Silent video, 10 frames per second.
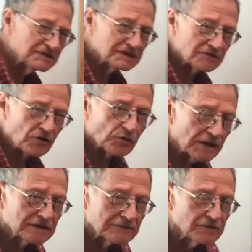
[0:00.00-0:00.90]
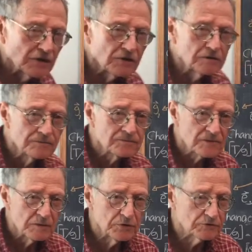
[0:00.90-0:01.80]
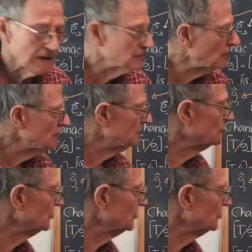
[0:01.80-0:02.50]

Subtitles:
is the crux of the whole proof. I'm going to